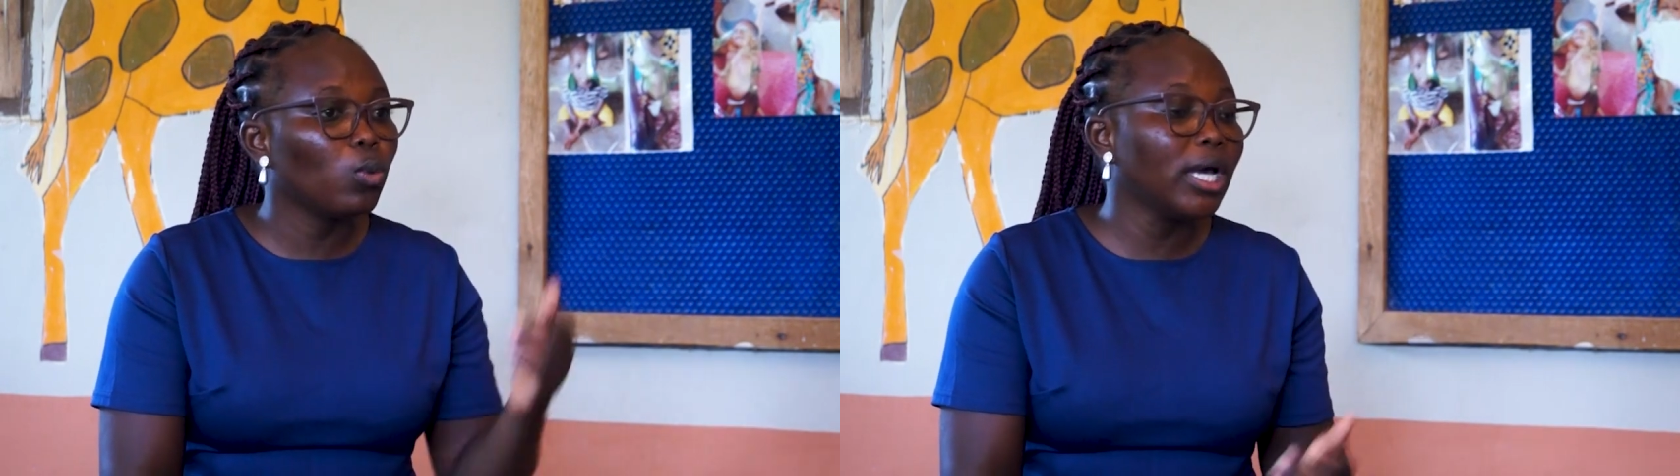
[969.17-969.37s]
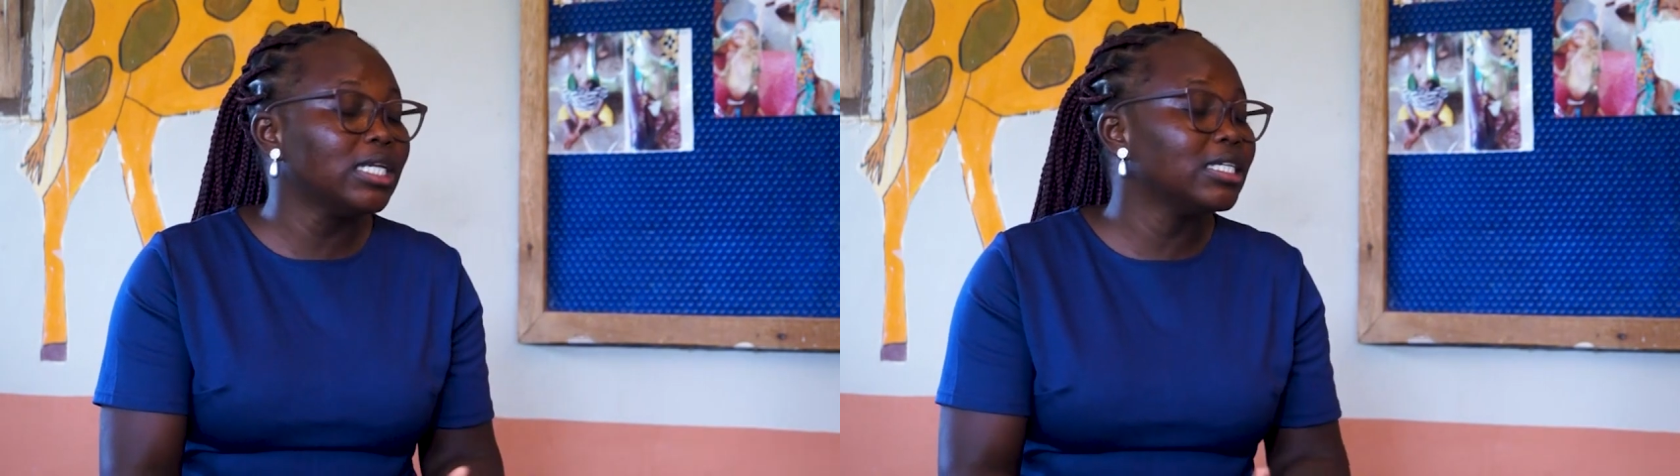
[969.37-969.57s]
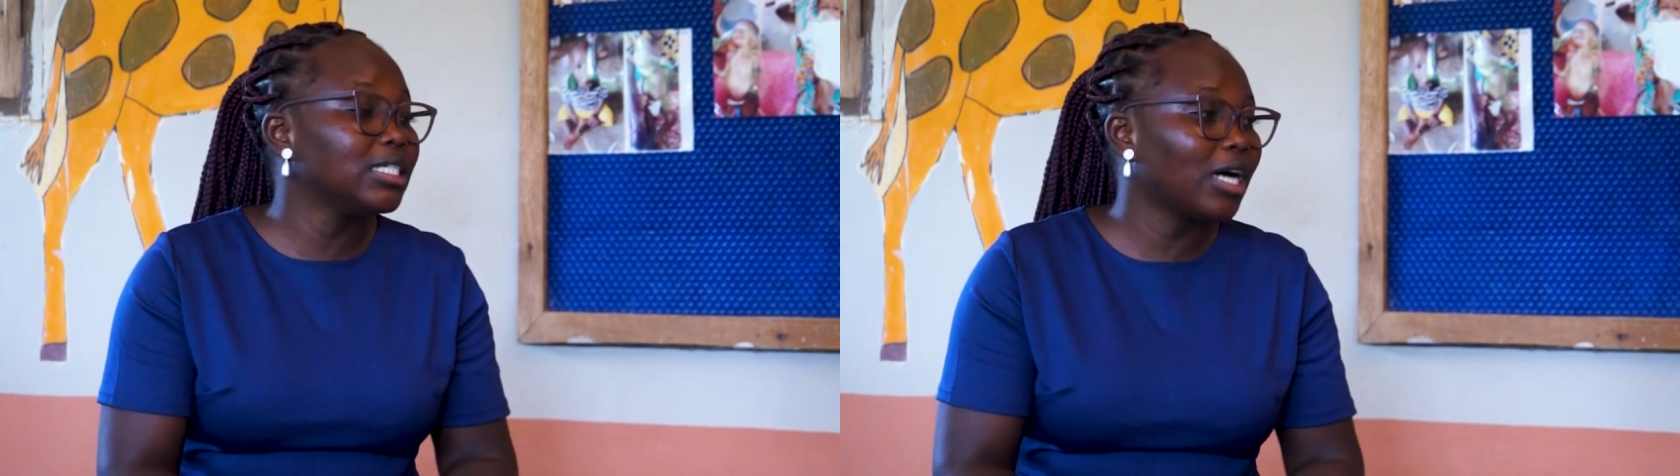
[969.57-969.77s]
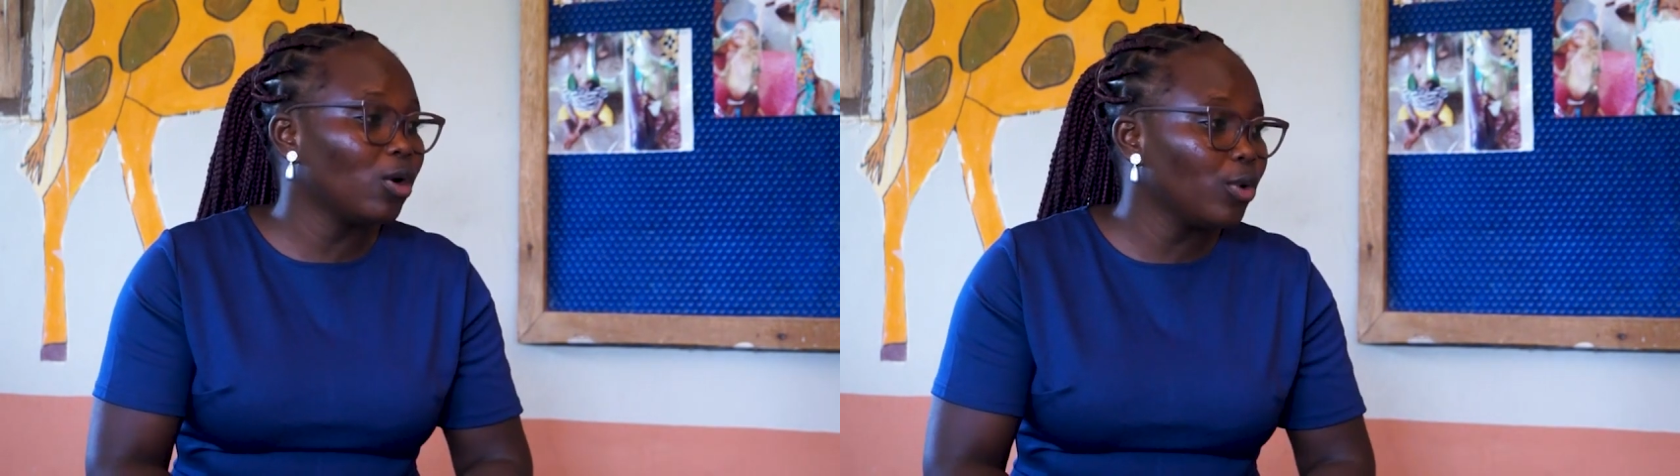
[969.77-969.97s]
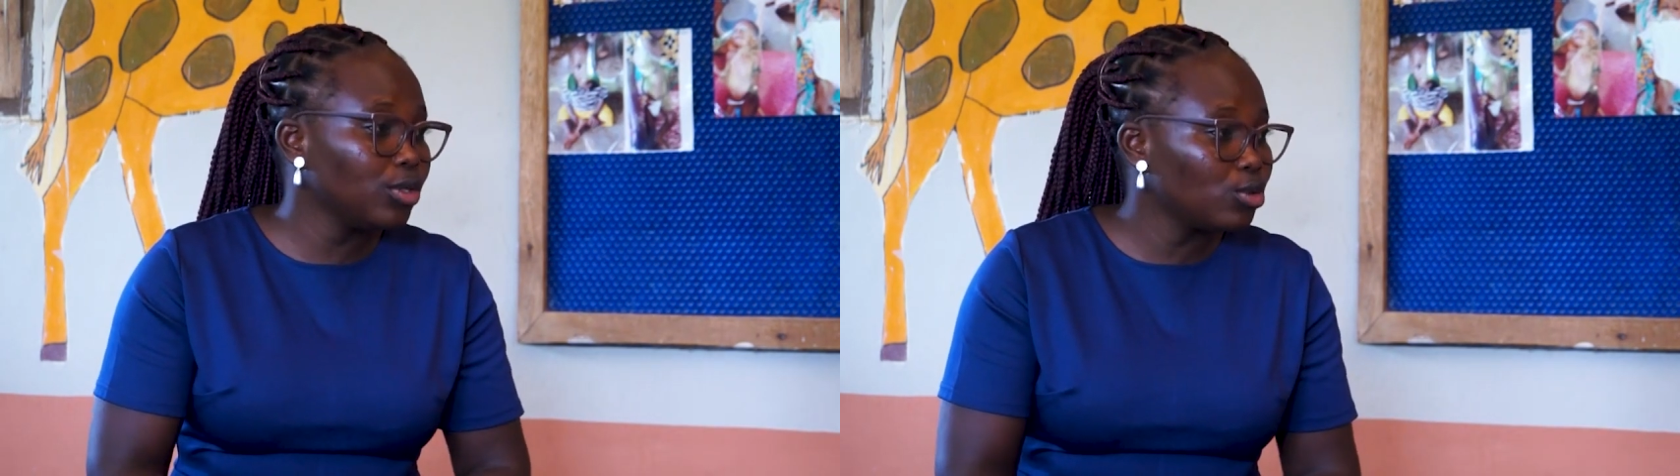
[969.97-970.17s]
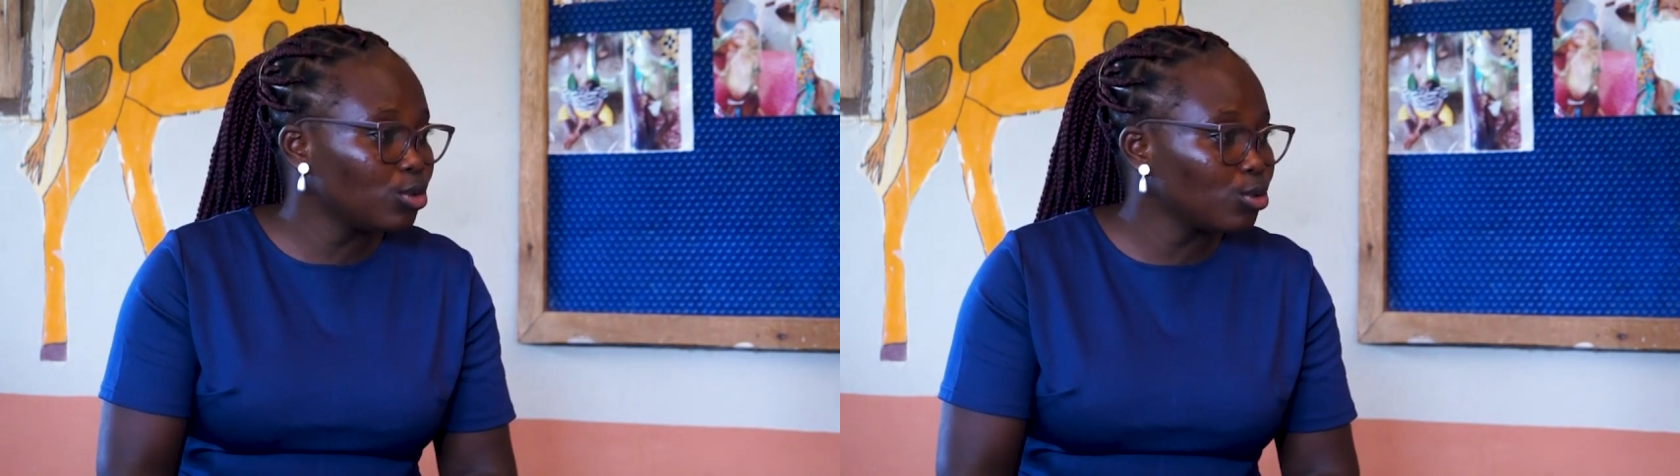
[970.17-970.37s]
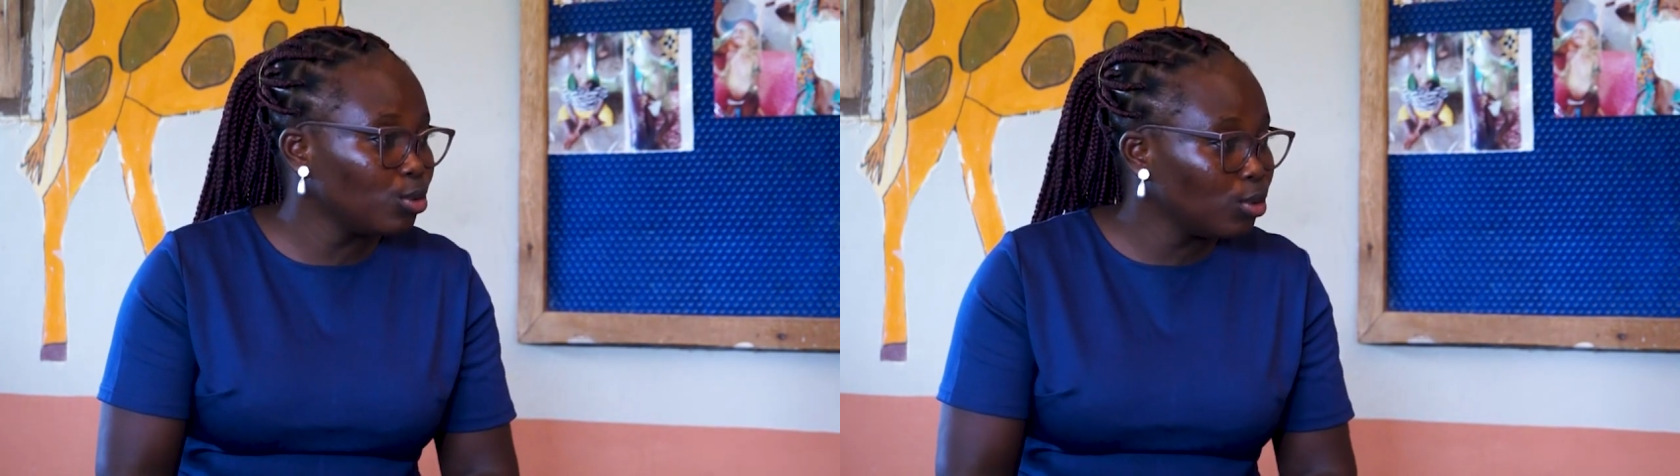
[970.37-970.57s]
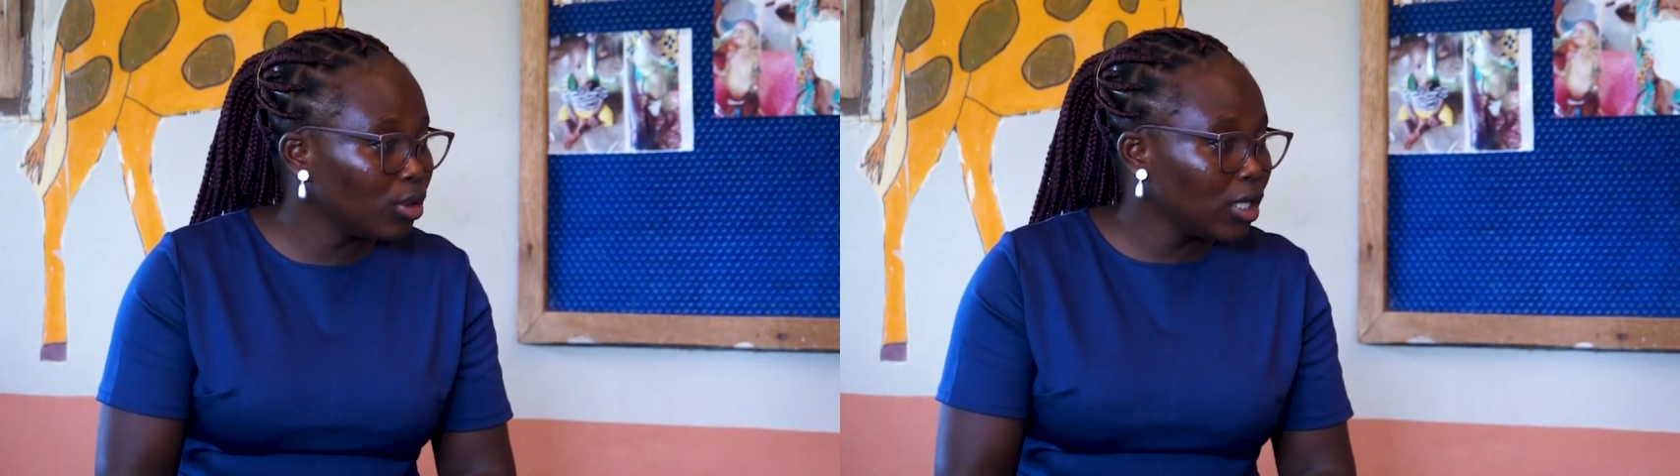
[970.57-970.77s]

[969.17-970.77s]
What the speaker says: When is the child going to school?